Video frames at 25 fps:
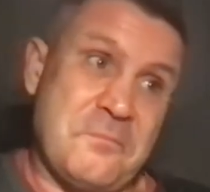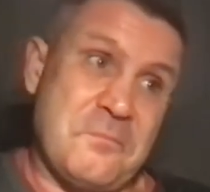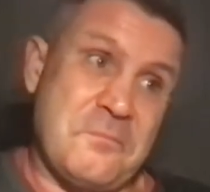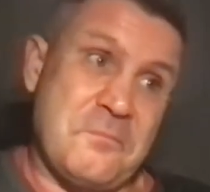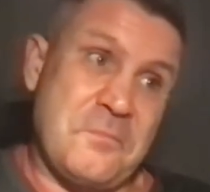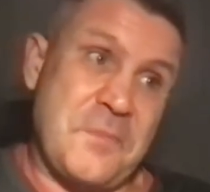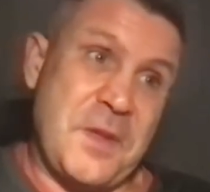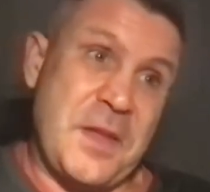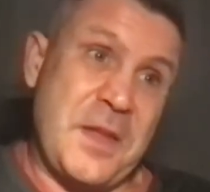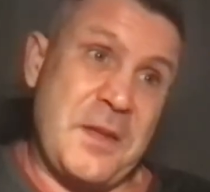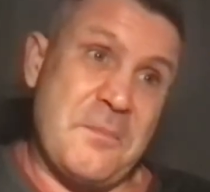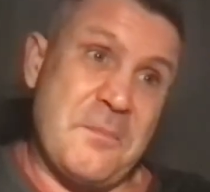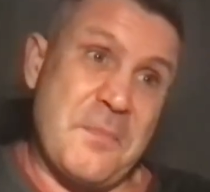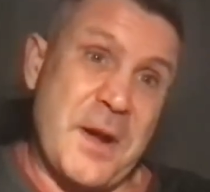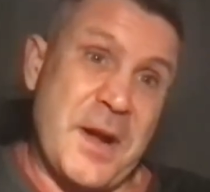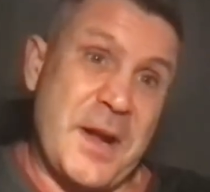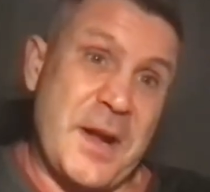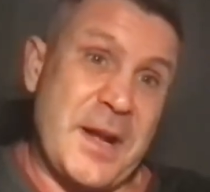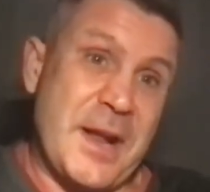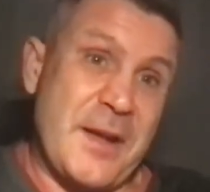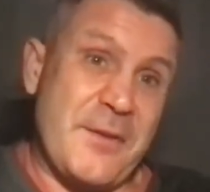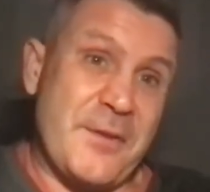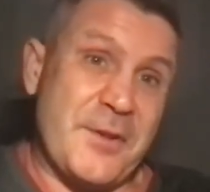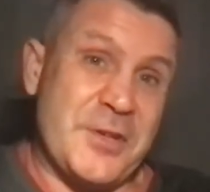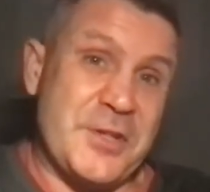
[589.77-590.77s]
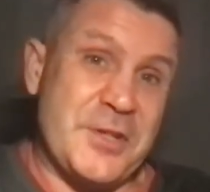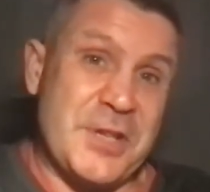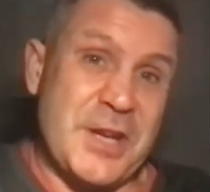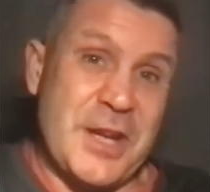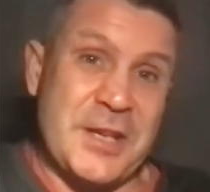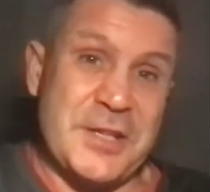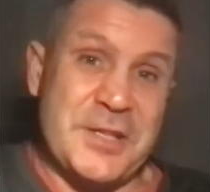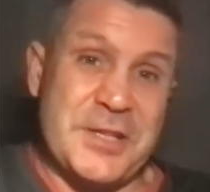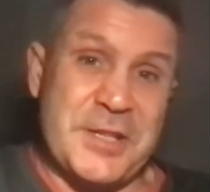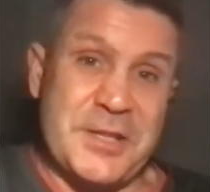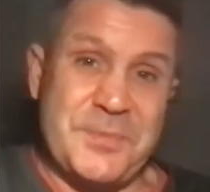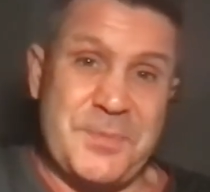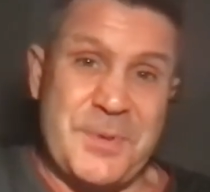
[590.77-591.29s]
he might have a chance
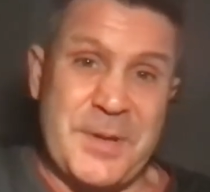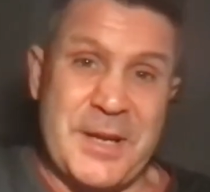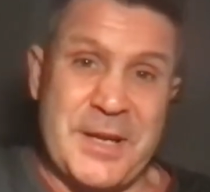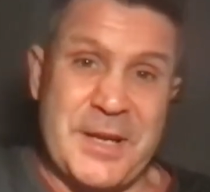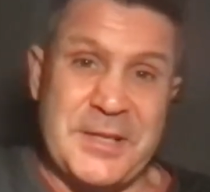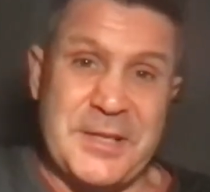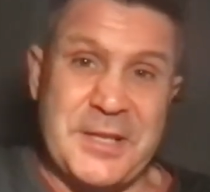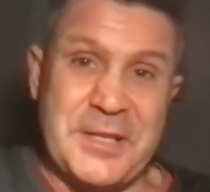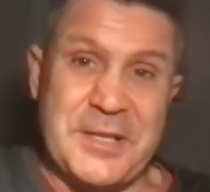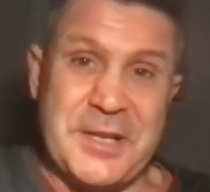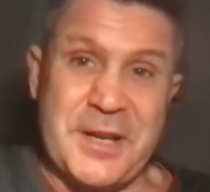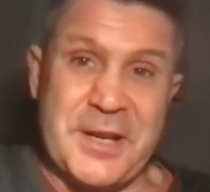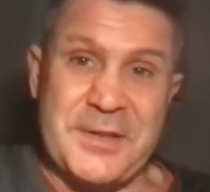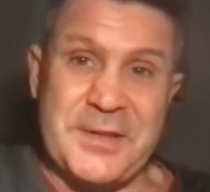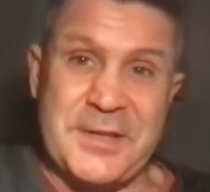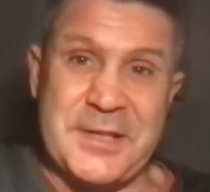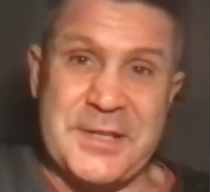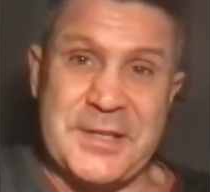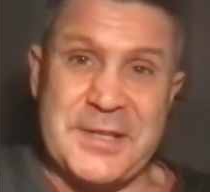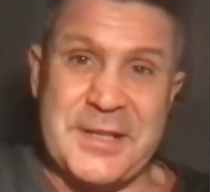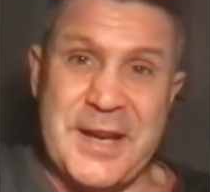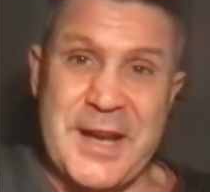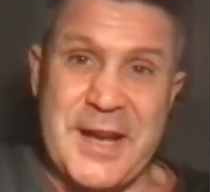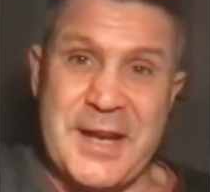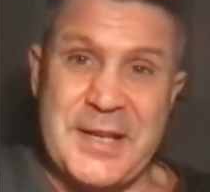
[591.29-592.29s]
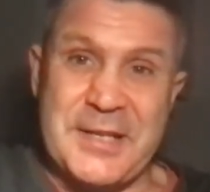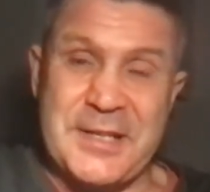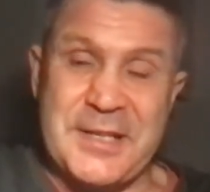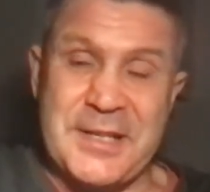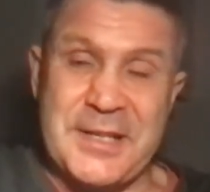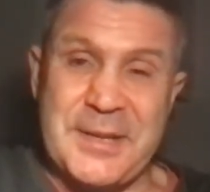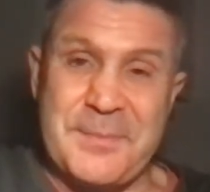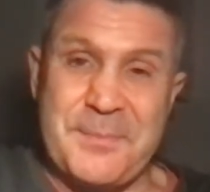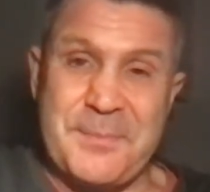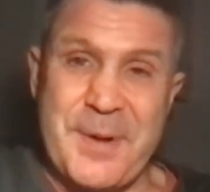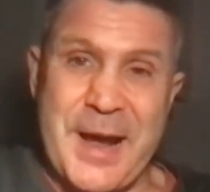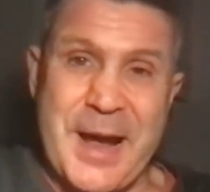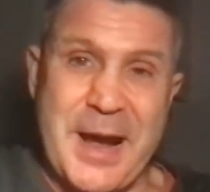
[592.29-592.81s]
just because he's got the size and the
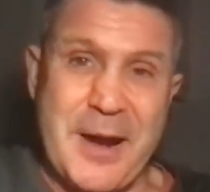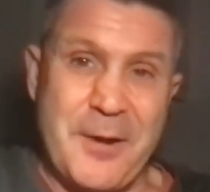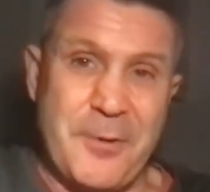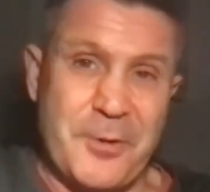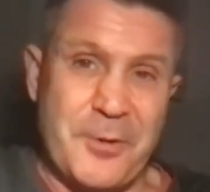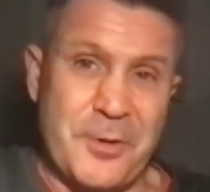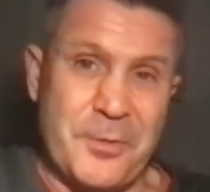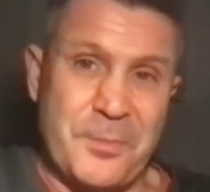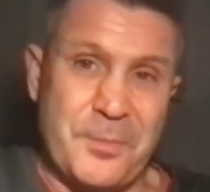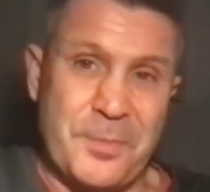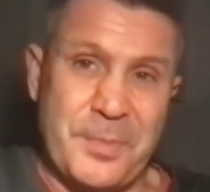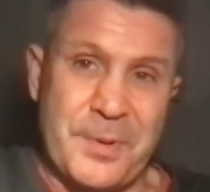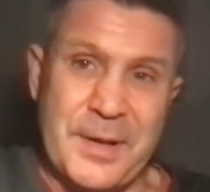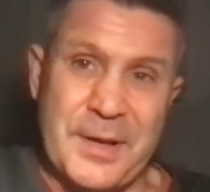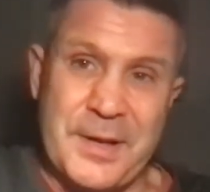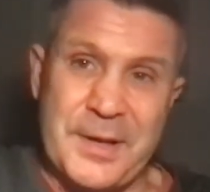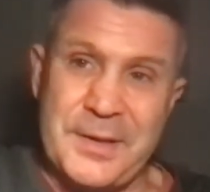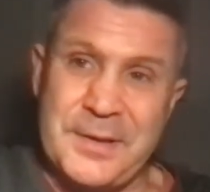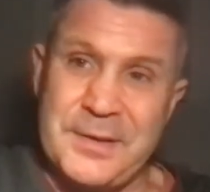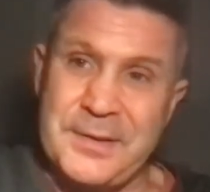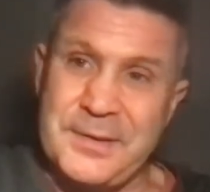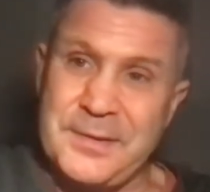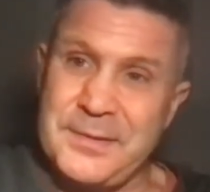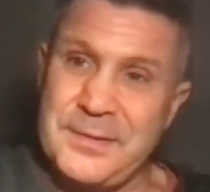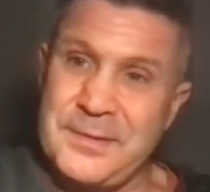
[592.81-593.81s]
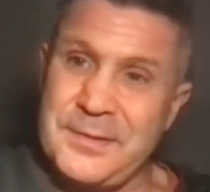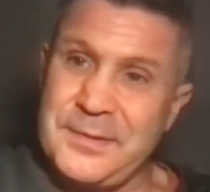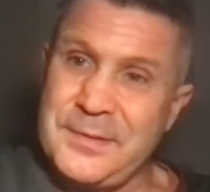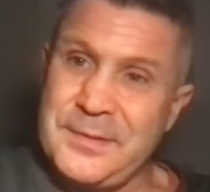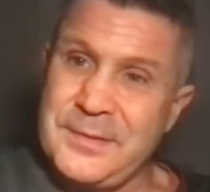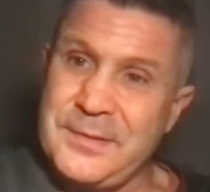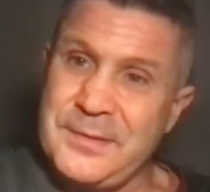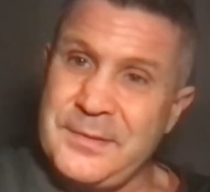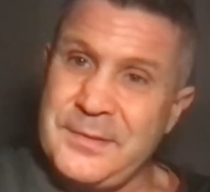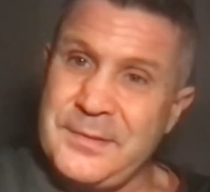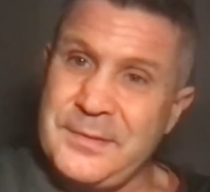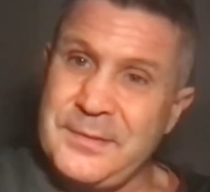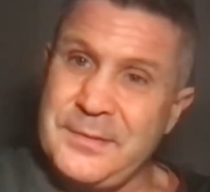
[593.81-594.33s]
power, but
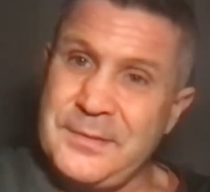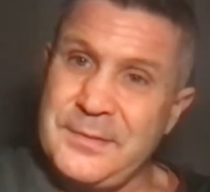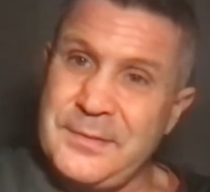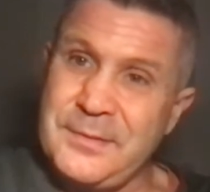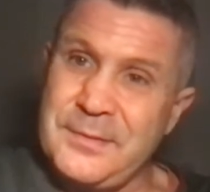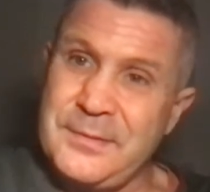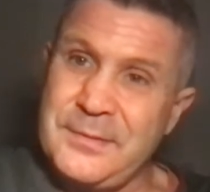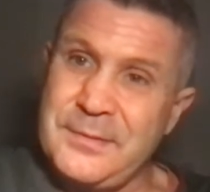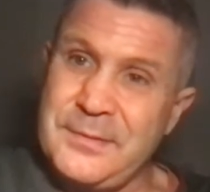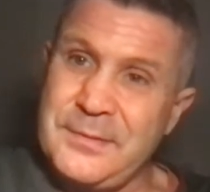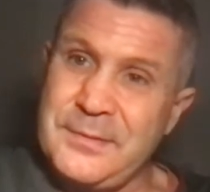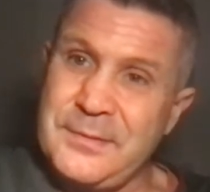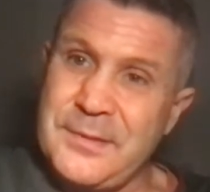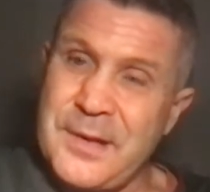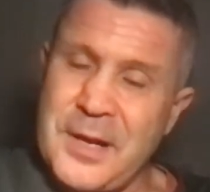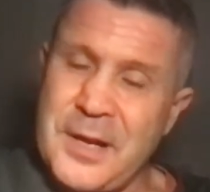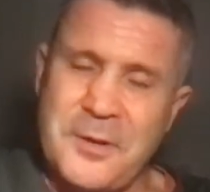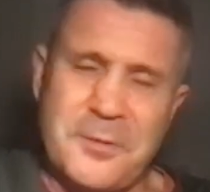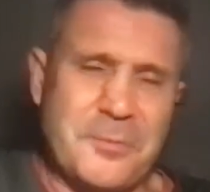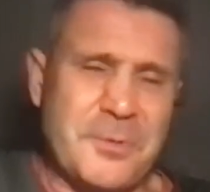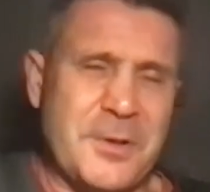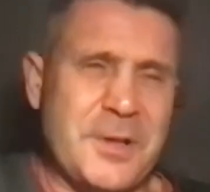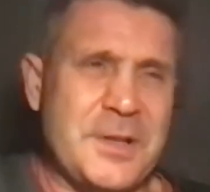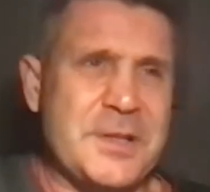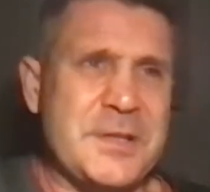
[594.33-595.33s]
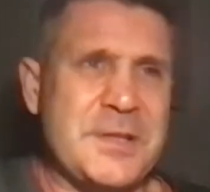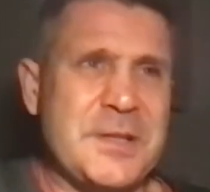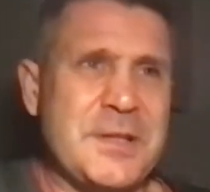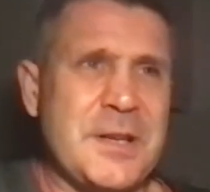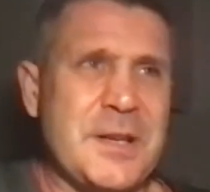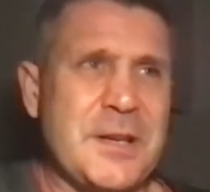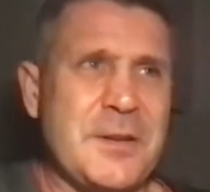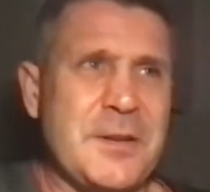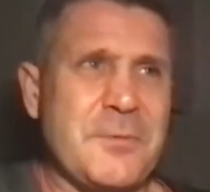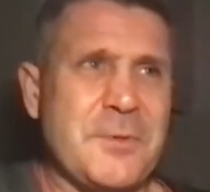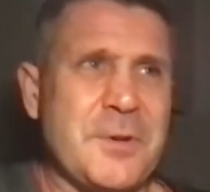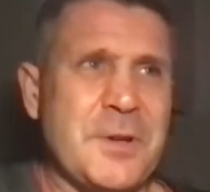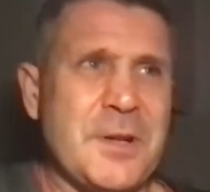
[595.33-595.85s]
I don't really see
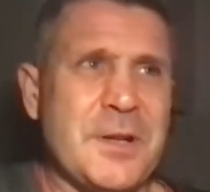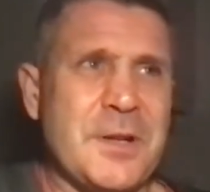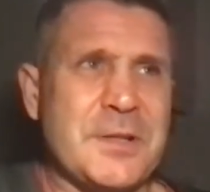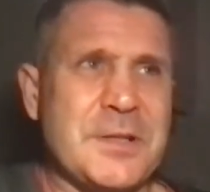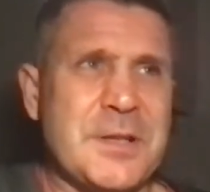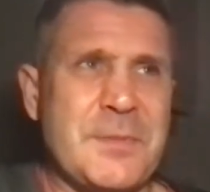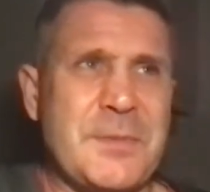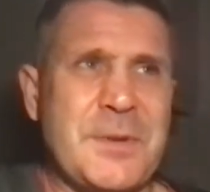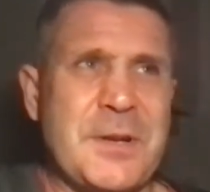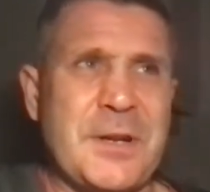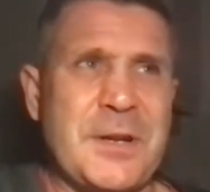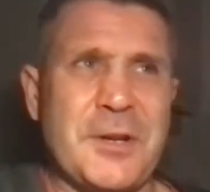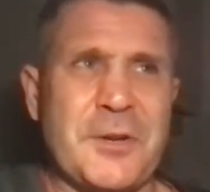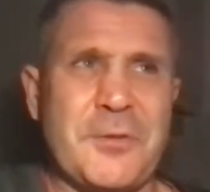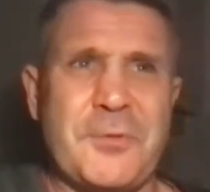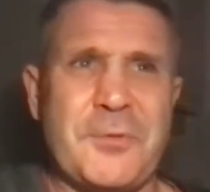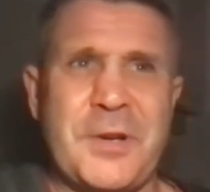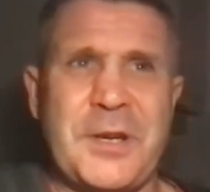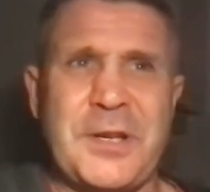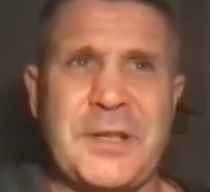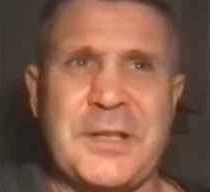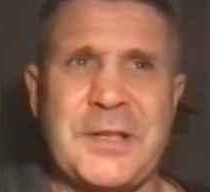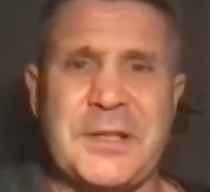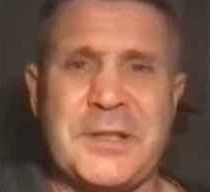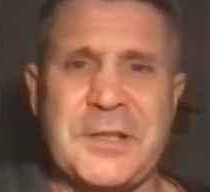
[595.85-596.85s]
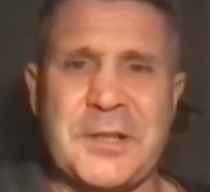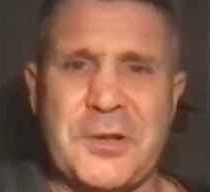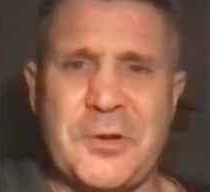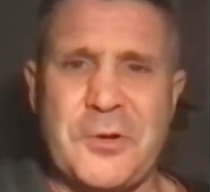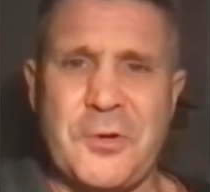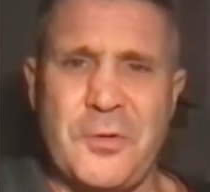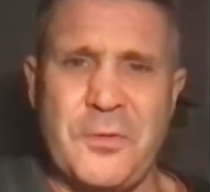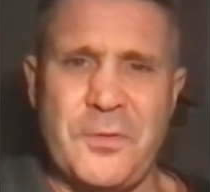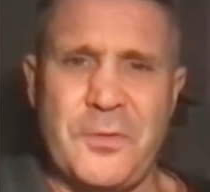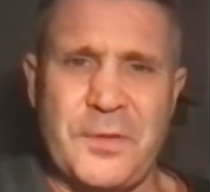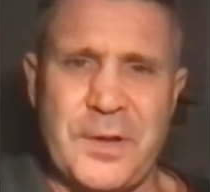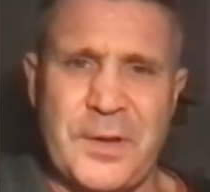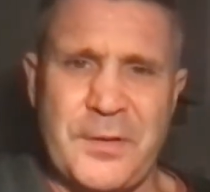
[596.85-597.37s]
anyone else. I mean, look what he did to
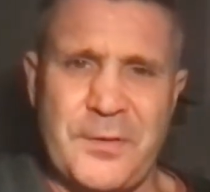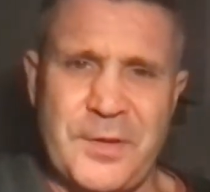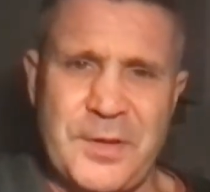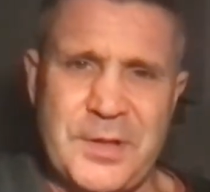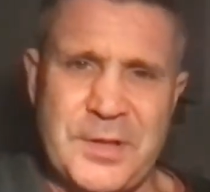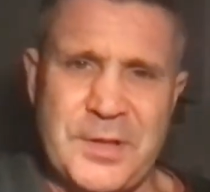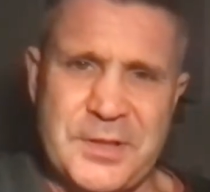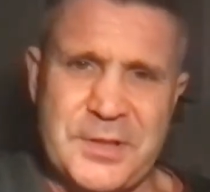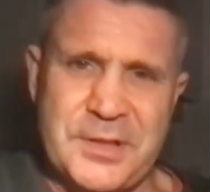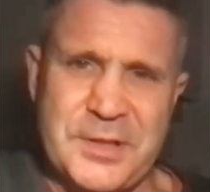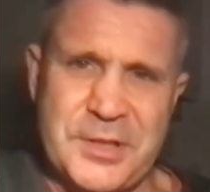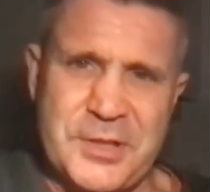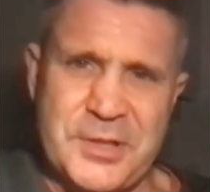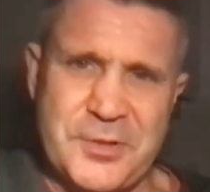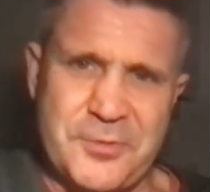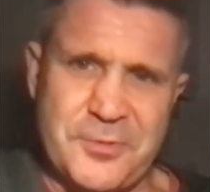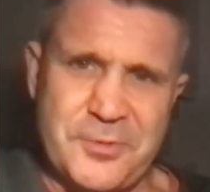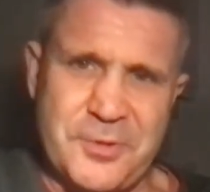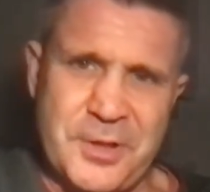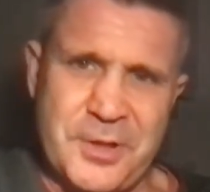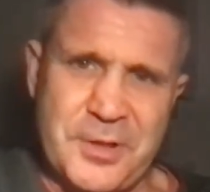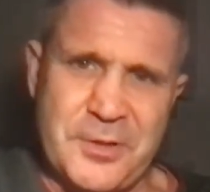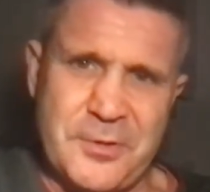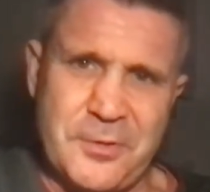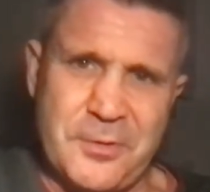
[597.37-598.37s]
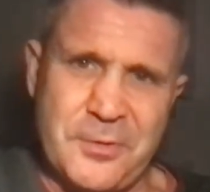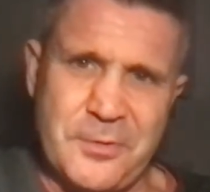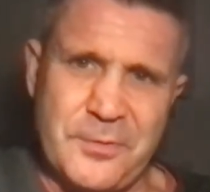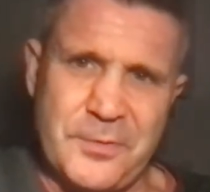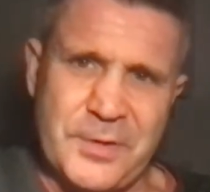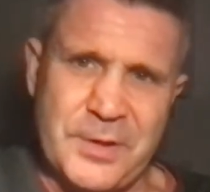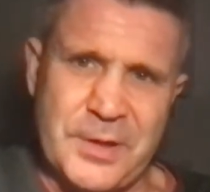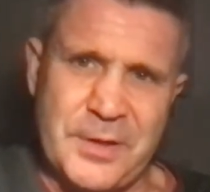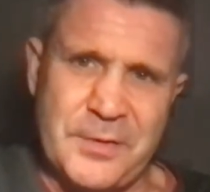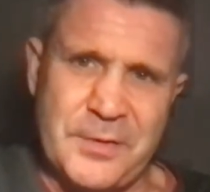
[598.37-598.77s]
Kovalev. He just destroyed Kovalev.